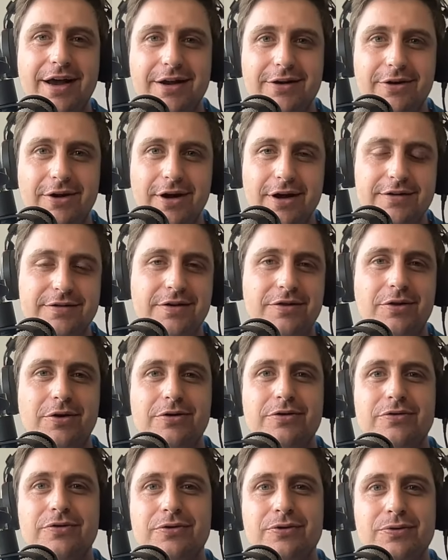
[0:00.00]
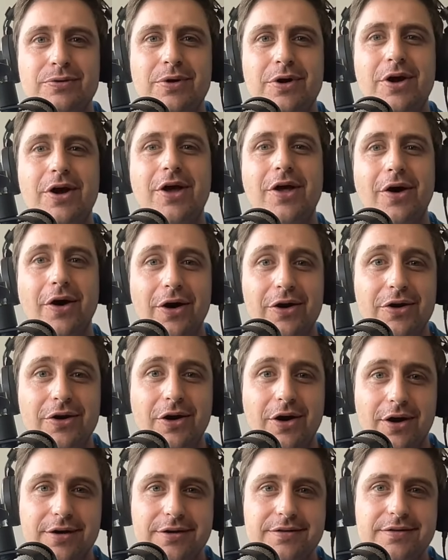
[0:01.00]
class and those who are
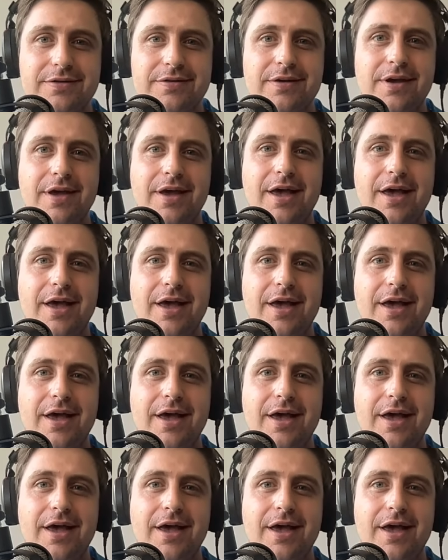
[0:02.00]
not.